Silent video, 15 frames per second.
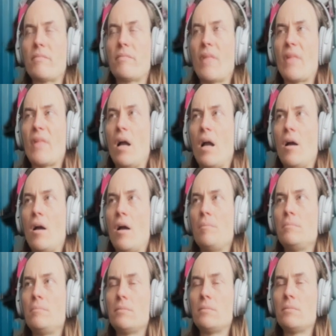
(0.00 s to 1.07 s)

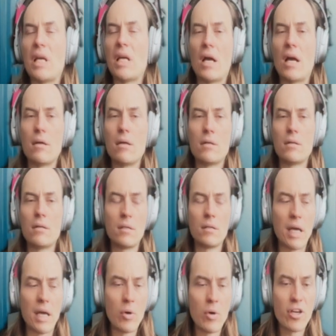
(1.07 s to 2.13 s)
Well,
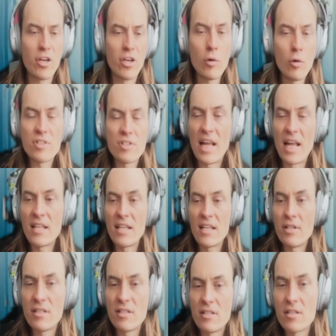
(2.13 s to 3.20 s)
the goal was a net
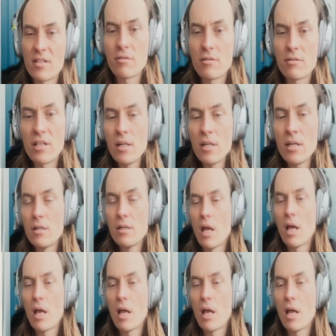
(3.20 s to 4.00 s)
increase in security.